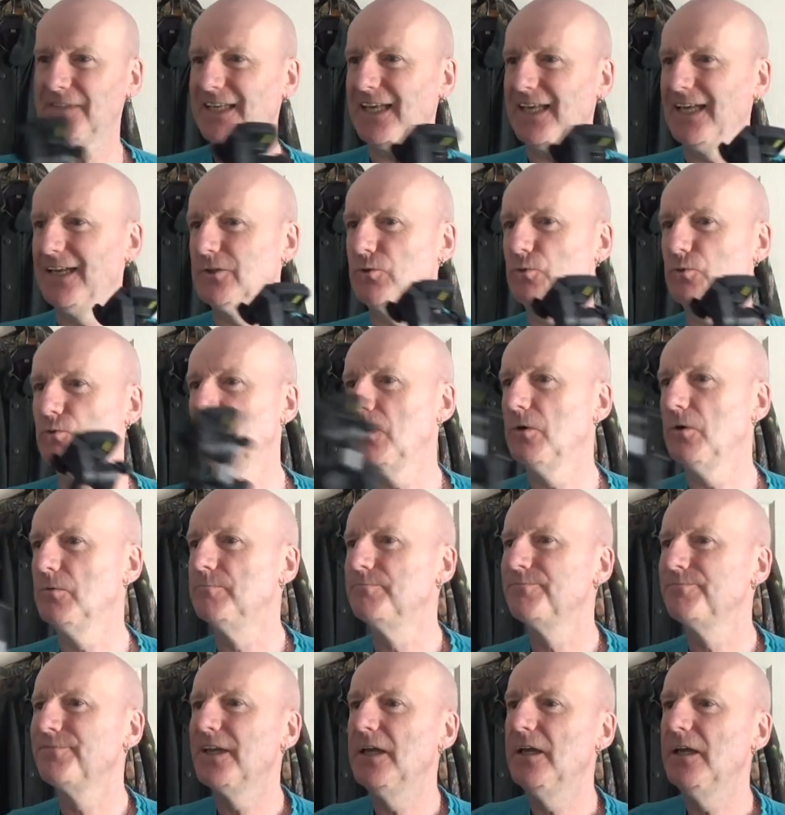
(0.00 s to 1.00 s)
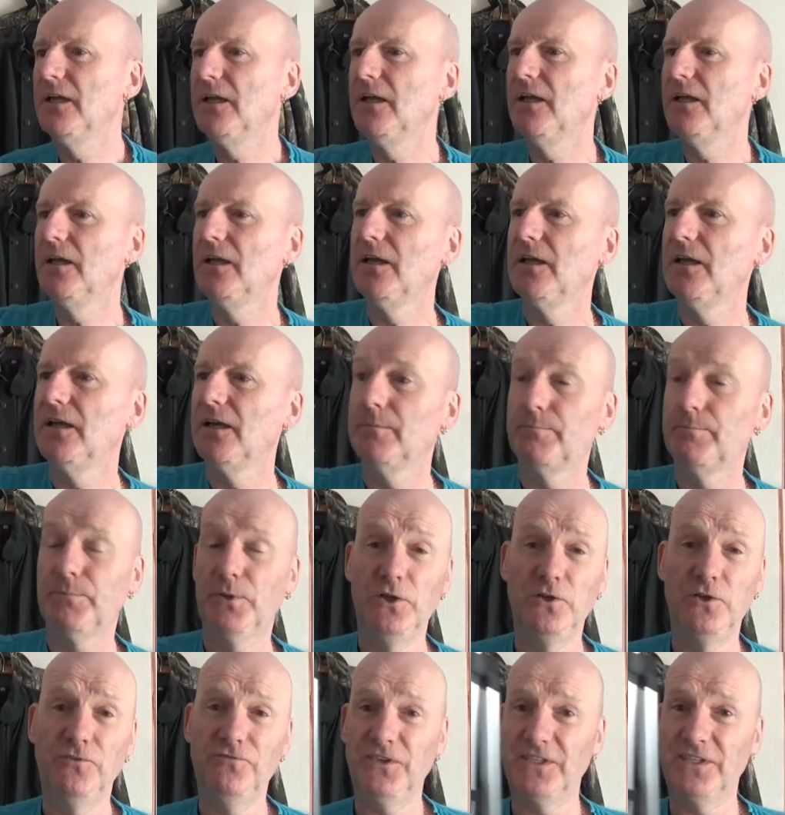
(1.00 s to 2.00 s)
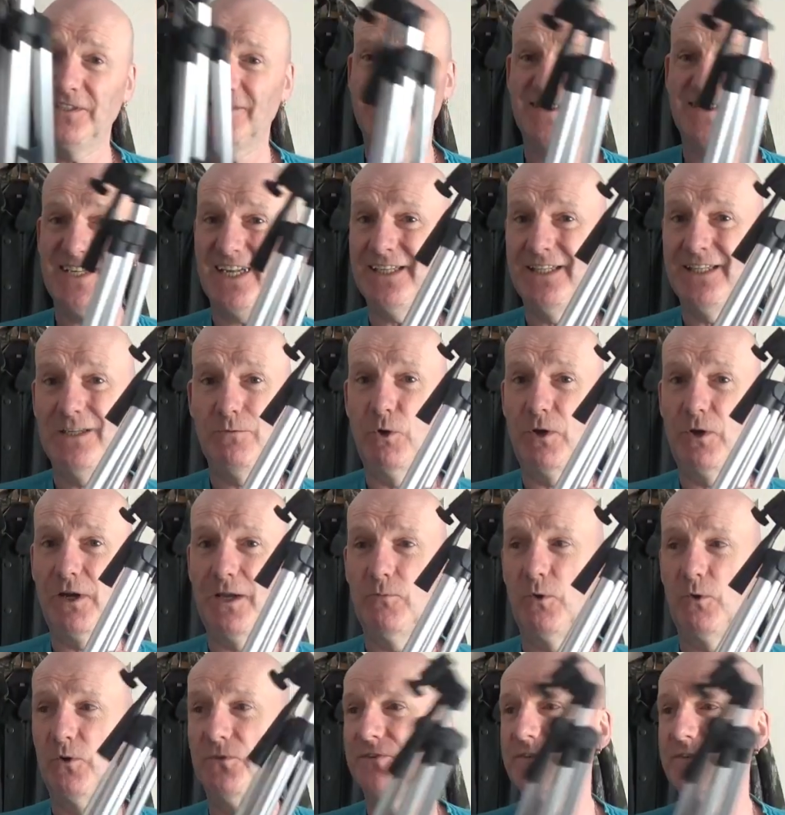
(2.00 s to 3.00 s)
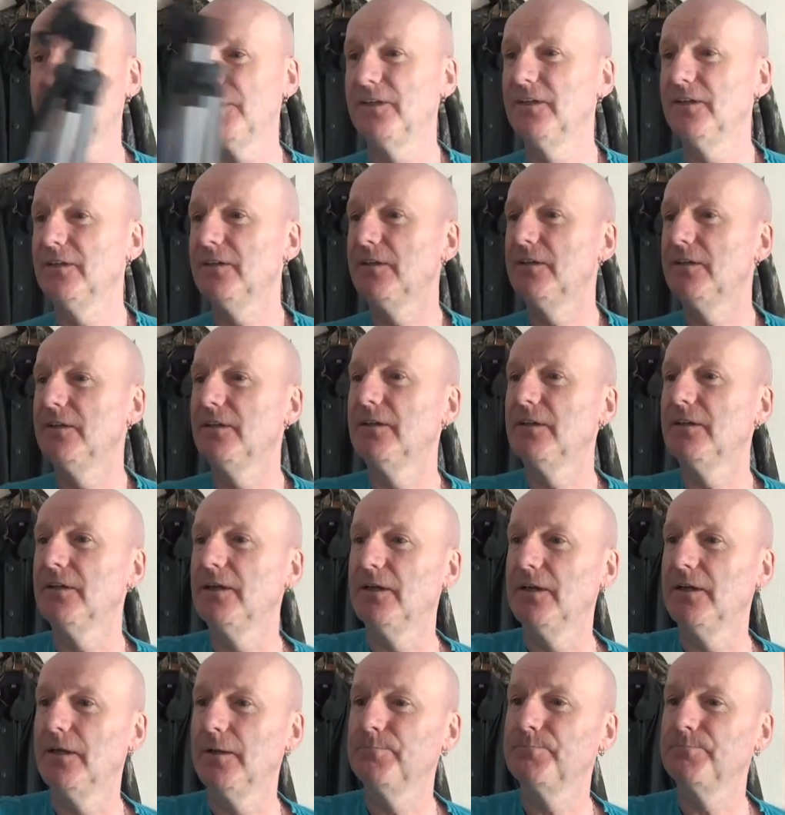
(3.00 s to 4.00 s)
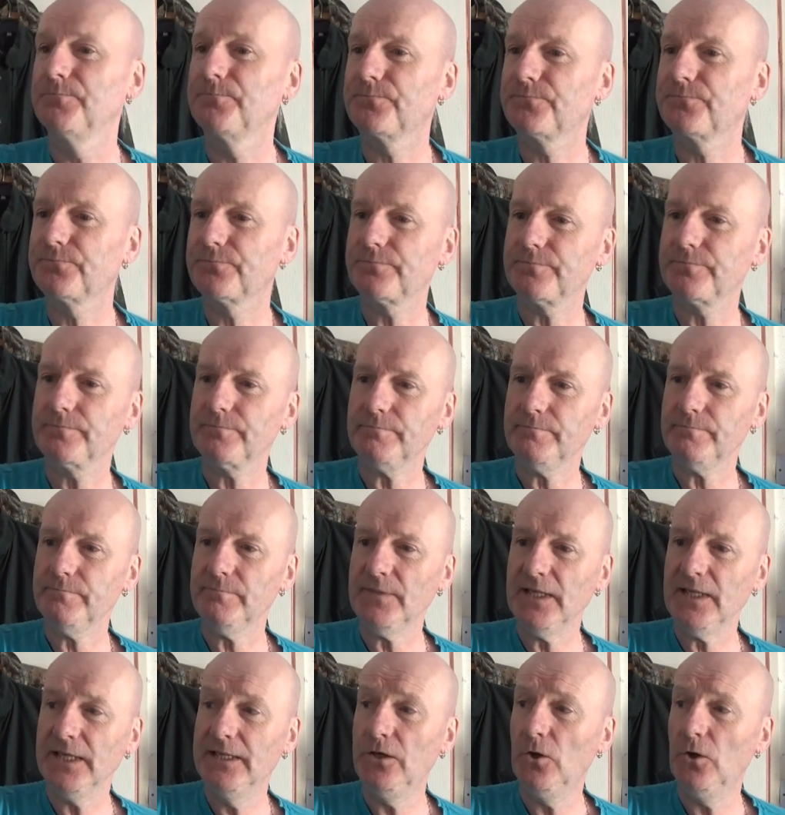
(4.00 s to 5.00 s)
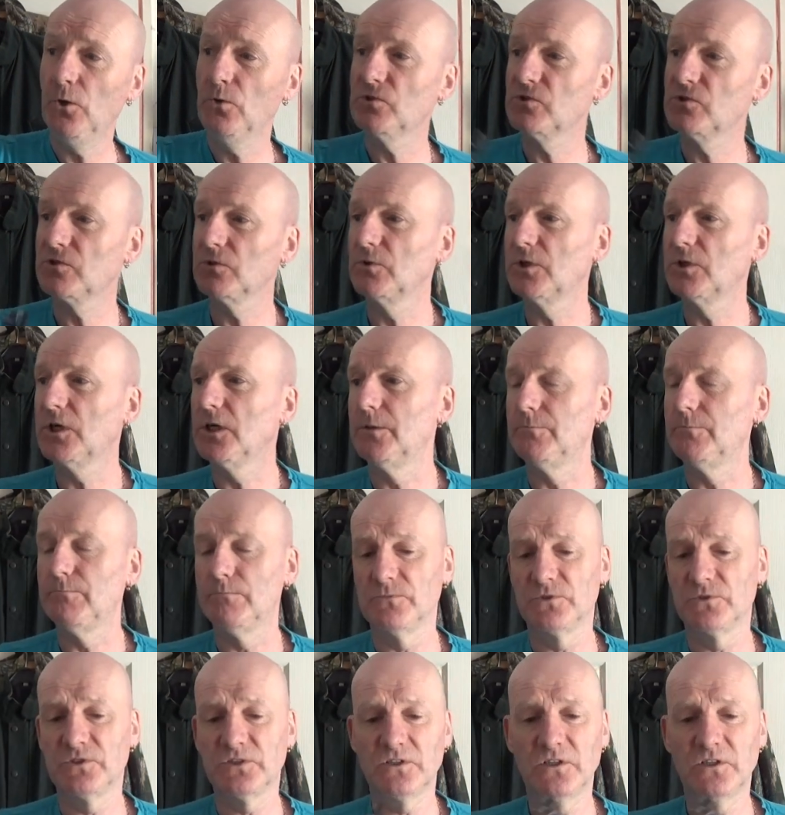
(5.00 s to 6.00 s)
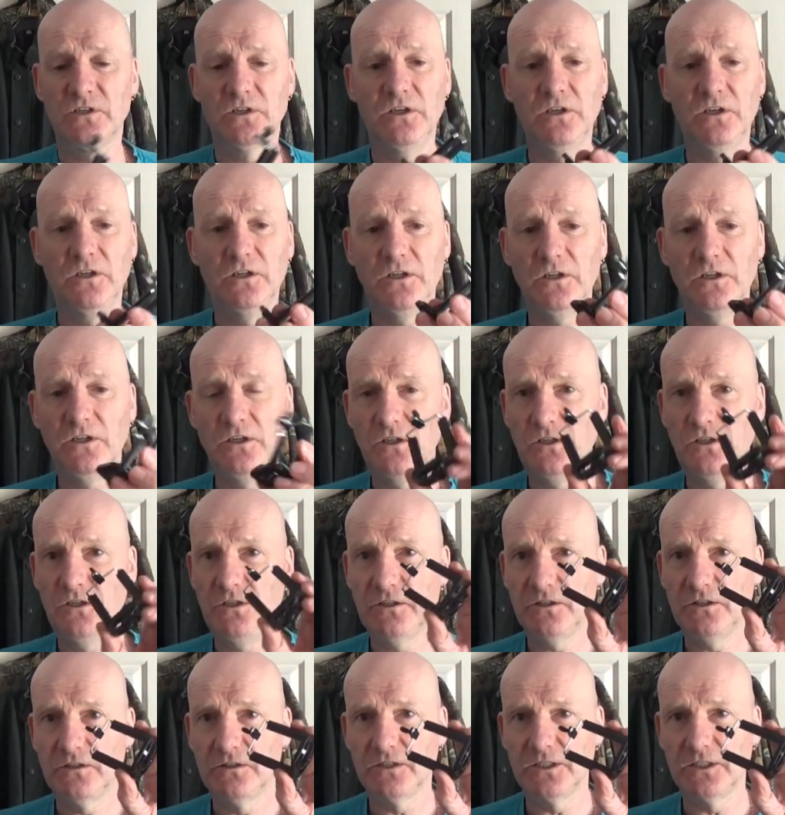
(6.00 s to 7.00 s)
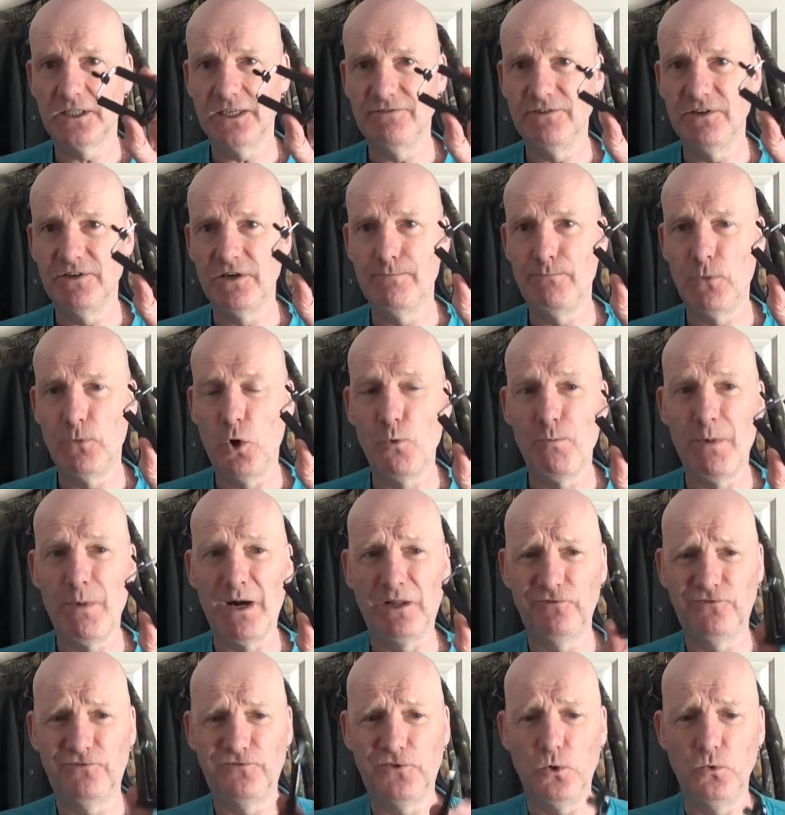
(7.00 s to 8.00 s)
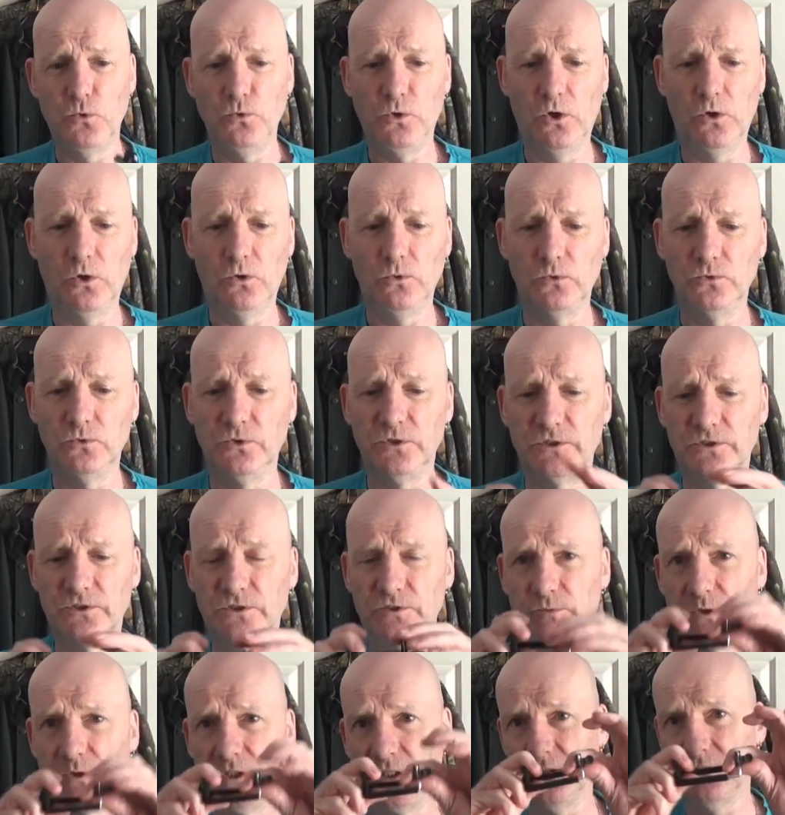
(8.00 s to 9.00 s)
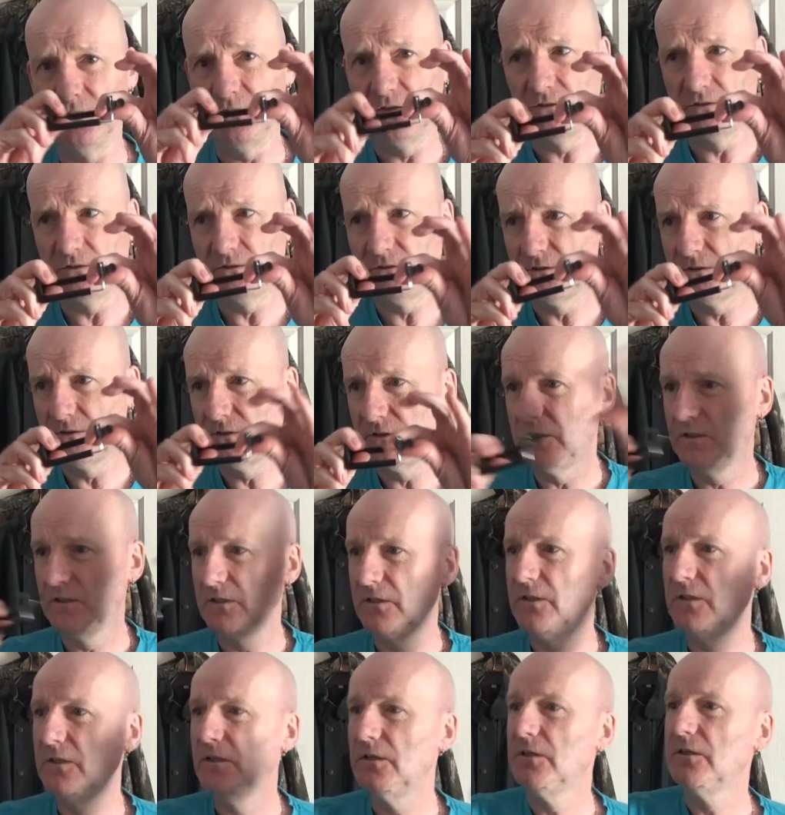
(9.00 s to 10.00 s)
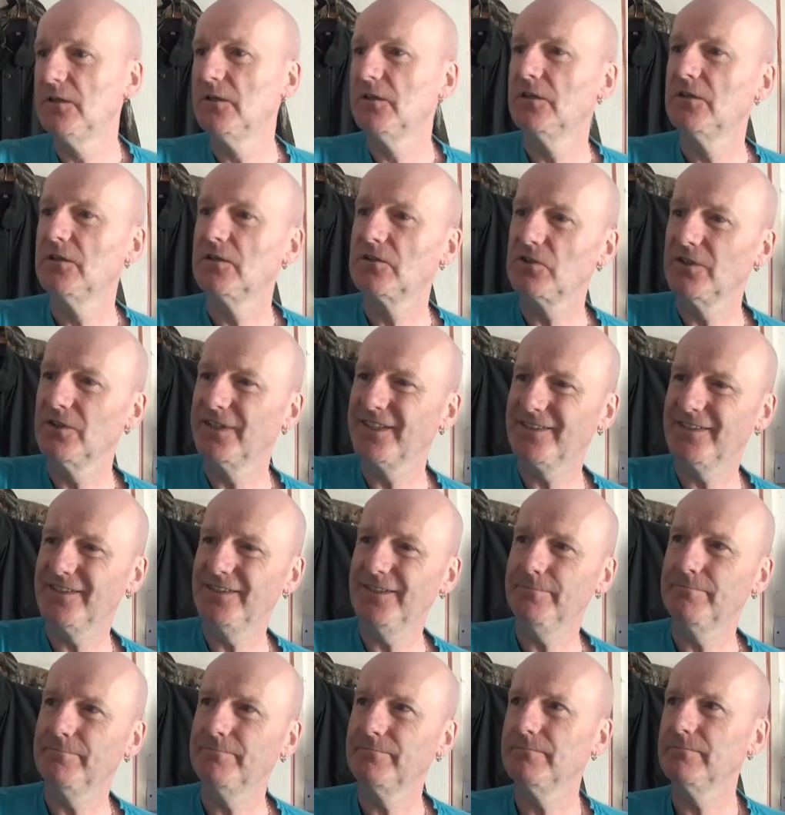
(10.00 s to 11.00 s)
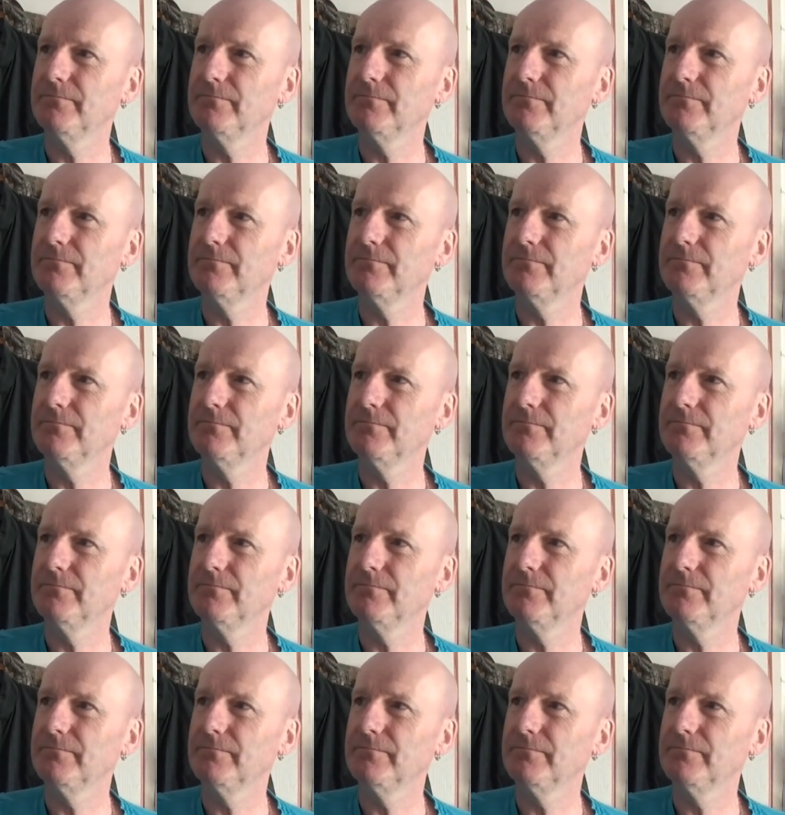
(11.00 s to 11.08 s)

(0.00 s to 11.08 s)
Can't go wrong. Perfect, exactly what I wanted. And it also comes, they give you a mobile phone holder as well. So that's it.